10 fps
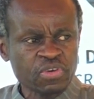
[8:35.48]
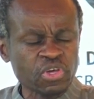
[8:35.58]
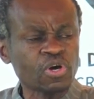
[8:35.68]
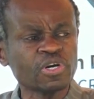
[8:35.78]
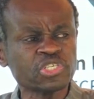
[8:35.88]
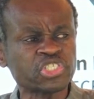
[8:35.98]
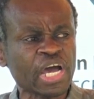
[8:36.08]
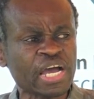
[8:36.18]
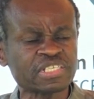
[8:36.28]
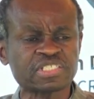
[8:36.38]
Those
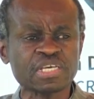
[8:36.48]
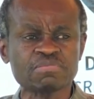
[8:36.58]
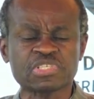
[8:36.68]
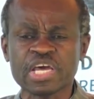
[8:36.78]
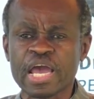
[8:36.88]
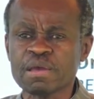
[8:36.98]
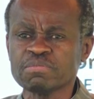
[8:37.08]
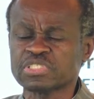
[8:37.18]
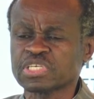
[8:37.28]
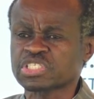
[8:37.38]
are
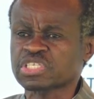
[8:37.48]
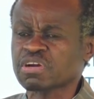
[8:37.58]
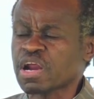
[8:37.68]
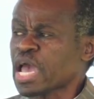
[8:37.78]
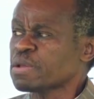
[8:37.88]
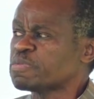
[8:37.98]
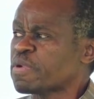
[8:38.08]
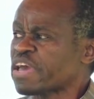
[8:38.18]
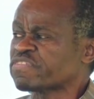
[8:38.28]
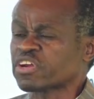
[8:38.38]
sometimes described
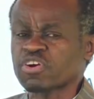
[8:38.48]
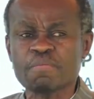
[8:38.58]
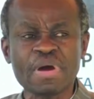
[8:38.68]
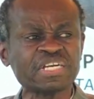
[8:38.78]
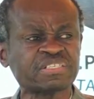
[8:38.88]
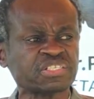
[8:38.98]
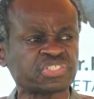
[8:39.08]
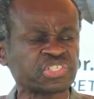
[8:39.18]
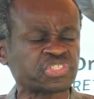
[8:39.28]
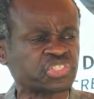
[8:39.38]
by the
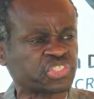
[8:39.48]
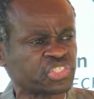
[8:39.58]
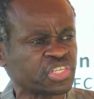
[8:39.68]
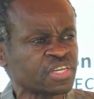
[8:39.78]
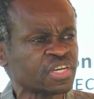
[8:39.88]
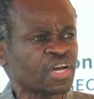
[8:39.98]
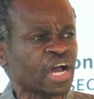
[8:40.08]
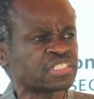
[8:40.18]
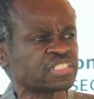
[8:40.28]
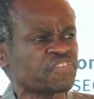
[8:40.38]
romanticists
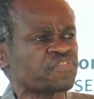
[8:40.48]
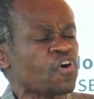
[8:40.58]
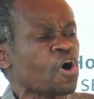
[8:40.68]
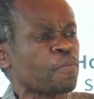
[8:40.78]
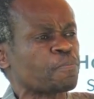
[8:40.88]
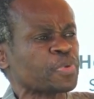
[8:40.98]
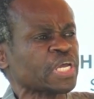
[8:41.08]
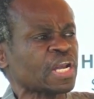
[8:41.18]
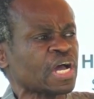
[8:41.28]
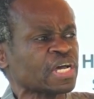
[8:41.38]
as the four
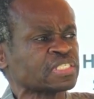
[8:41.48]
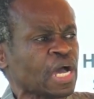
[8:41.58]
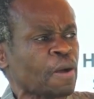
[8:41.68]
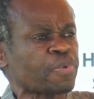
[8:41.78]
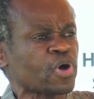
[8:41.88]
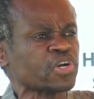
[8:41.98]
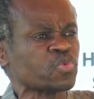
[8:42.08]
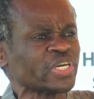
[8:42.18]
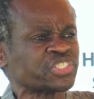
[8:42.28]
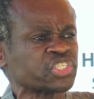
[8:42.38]
pillars
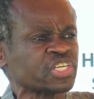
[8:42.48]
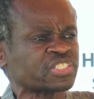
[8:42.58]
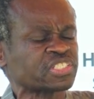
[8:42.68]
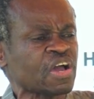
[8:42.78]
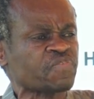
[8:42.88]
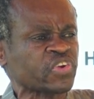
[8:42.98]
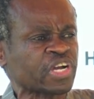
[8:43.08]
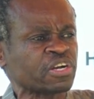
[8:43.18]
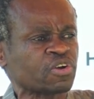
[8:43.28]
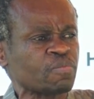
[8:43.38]
upon which East
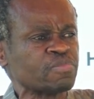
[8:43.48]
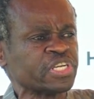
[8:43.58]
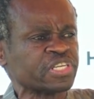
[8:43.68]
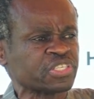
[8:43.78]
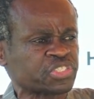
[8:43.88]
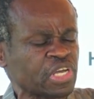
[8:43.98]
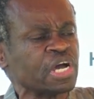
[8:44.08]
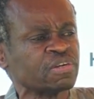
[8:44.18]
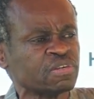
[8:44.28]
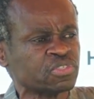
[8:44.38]
African community
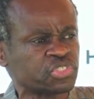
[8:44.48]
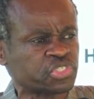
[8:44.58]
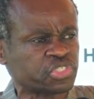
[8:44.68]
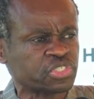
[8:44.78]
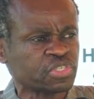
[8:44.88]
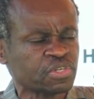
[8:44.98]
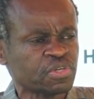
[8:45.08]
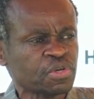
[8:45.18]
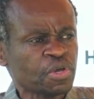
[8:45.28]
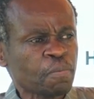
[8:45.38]
stands.
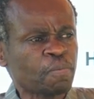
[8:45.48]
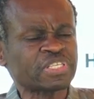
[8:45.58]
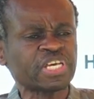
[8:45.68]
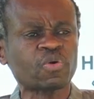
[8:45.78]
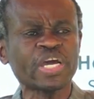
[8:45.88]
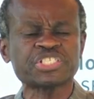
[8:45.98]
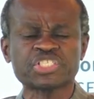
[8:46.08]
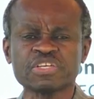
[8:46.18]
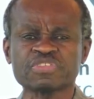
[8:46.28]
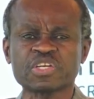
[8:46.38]
But the
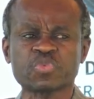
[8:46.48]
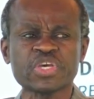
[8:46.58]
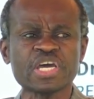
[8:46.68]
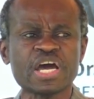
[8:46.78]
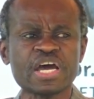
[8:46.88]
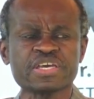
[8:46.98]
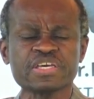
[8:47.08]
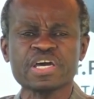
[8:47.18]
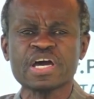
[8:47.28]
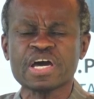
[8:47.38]
question that we are
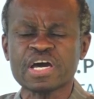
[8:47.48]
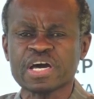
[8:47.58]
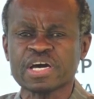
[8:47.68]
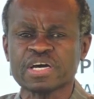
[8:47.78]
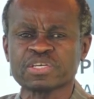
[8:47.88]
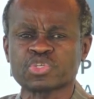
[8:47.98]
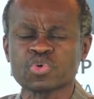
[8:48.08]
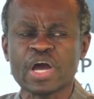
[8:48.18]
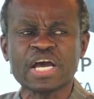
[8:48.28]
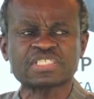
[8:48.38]
here
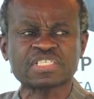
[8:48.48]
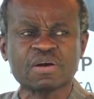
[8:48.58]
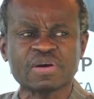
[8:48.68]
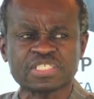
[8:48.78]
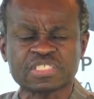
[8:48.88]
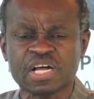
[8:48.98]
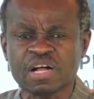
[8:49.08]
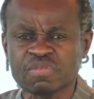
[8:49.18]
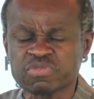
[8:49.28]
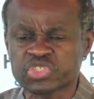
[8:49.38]
to ask
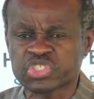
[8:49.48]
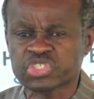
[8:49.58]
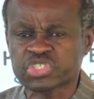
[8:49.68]
ourselves